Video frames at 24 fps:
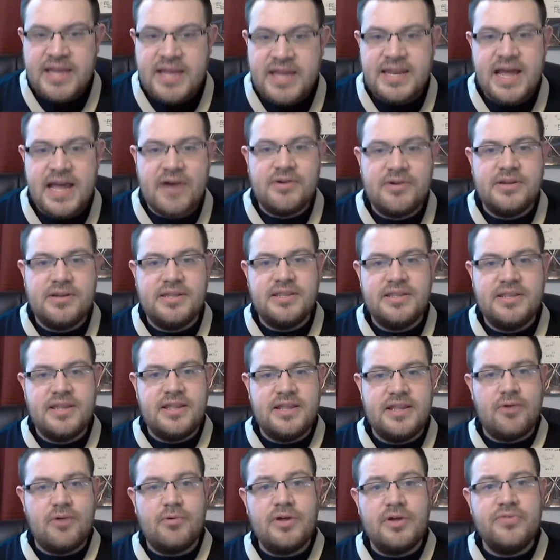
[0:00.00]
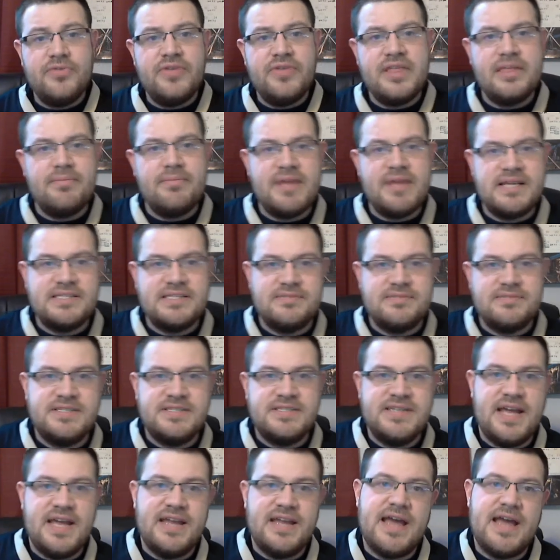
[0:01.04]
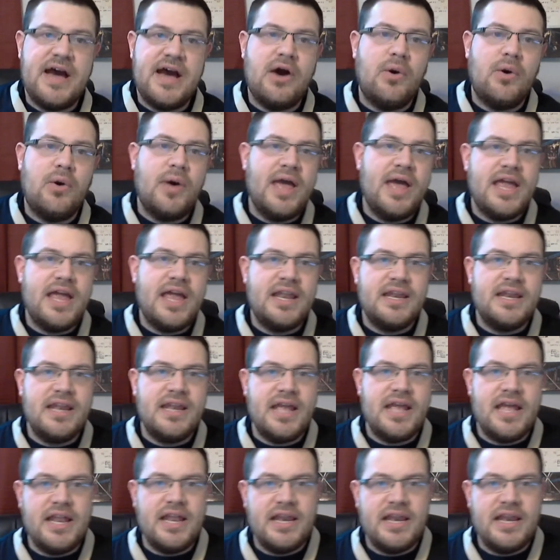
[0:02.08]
Now, one thing that makes him stand out, and